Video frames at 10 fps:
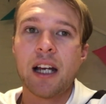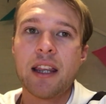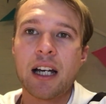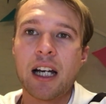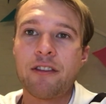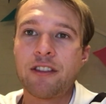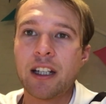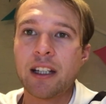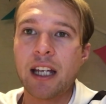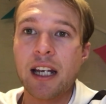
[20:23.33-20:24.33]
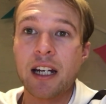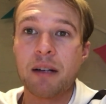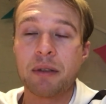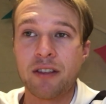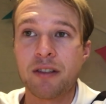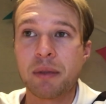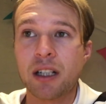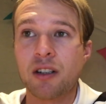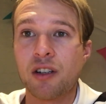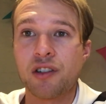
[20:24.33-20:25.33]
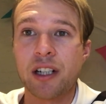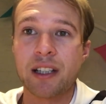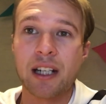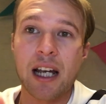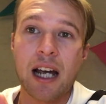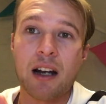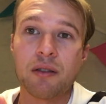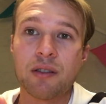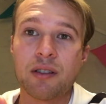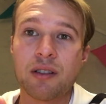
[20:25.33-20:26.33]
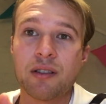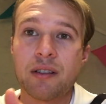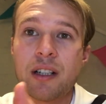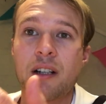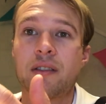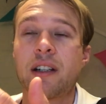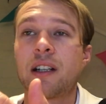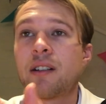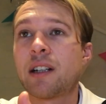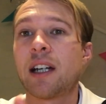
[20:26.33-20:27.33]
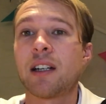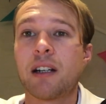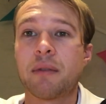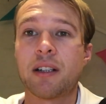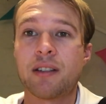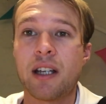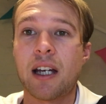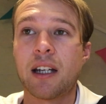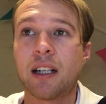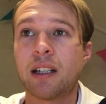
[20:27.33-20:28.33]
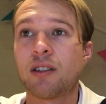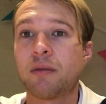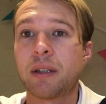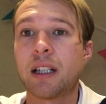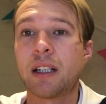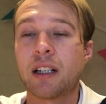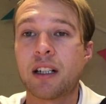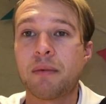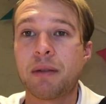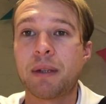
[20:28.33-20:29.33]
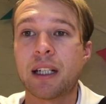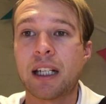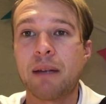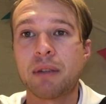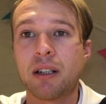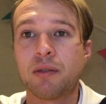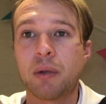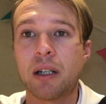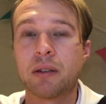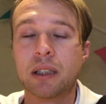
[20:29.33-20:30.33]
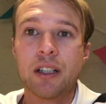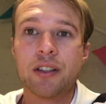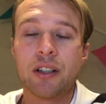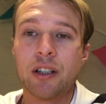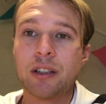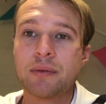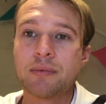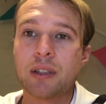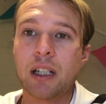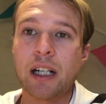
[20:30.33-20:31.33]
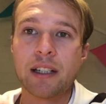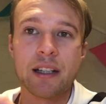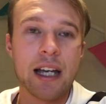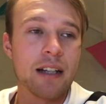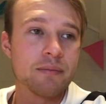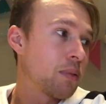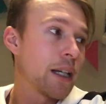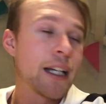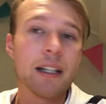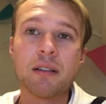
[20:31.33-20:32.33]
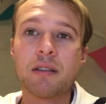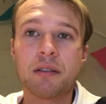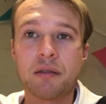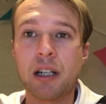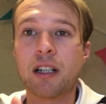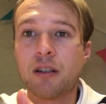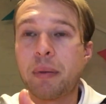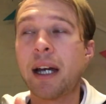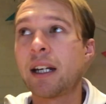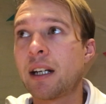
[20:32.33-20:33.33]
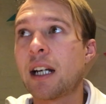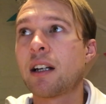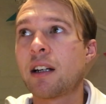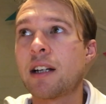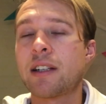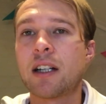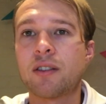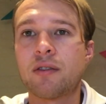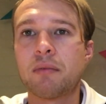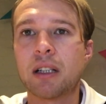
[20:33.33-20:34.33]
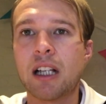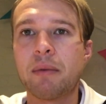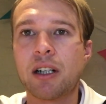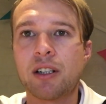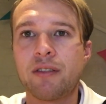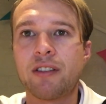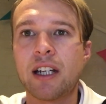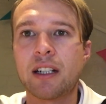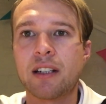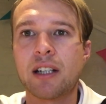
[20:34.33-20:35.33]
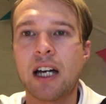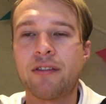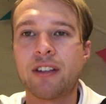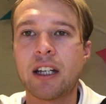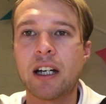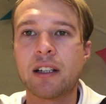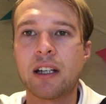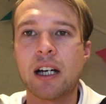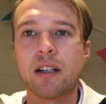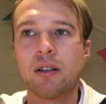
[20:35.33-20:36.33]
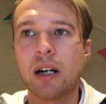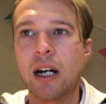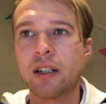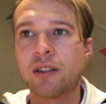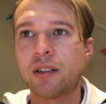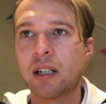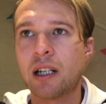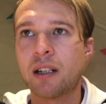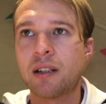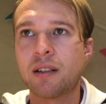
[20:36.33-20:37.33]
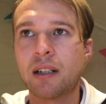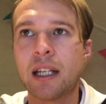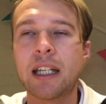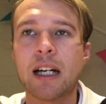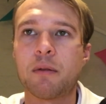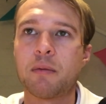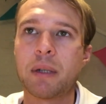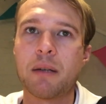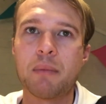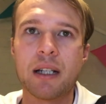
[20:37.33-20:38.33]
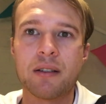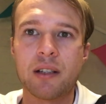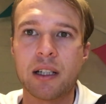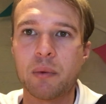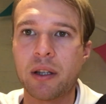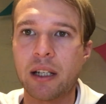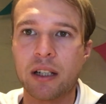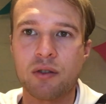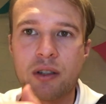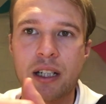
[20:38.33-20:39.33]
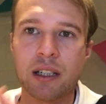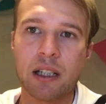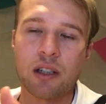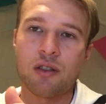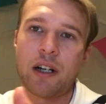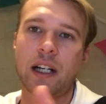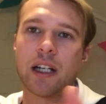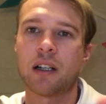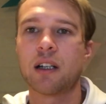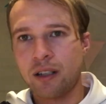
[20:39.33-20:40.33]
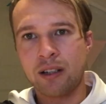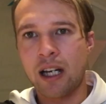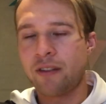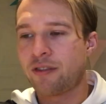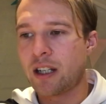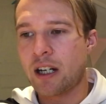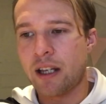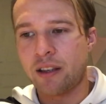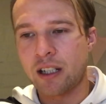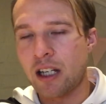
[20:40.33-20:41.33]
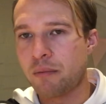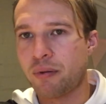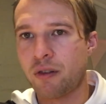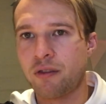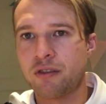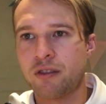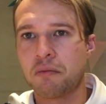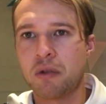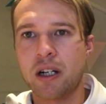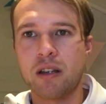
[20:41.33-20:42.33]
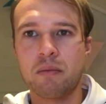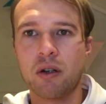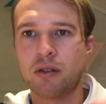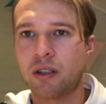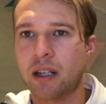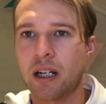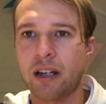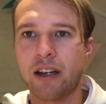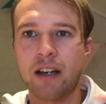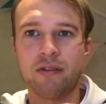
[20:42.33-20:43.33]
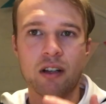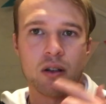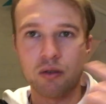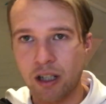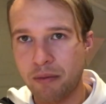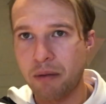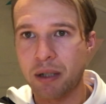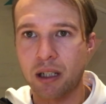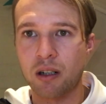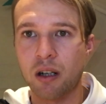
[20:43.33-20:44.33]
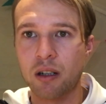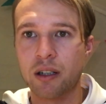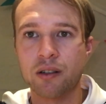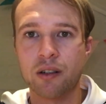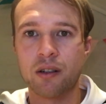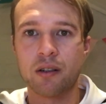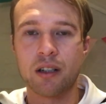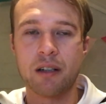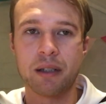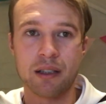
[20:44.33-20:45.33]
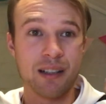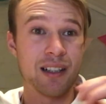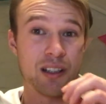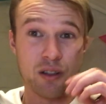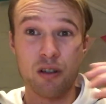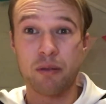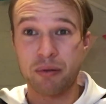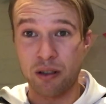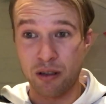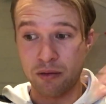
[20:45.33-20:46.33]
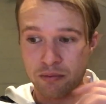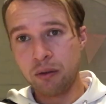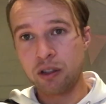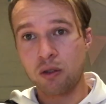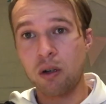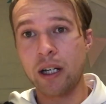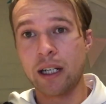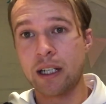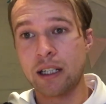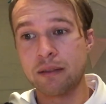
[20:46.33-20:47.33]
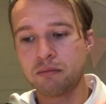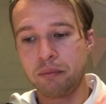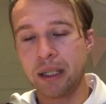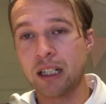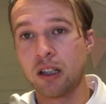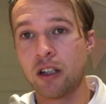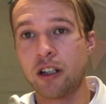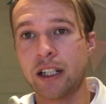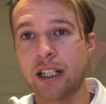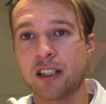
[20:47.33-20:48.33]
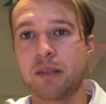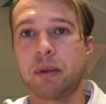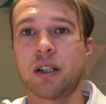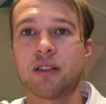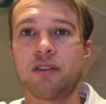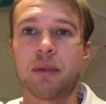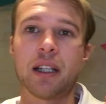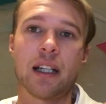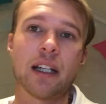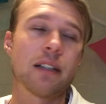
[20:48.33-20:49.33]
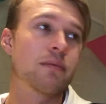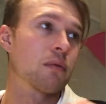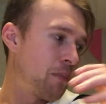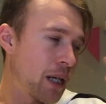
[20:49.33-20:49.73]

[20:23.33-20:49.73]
In the half year, they ended up giving me a contract and a house, so then I was like, okay, I'm going to stay. And they told me that they're going to make me their captain as well. So I did that, played, and I got paid and had a nice house from the club actually for that next half year under Arno Arts, and he helped me immensely with extra technique training. This half year, I think I improved one of the most that I have the whole time I've been in Holland, so, I mean, in Europe, so it was quite a big learning experience for me there.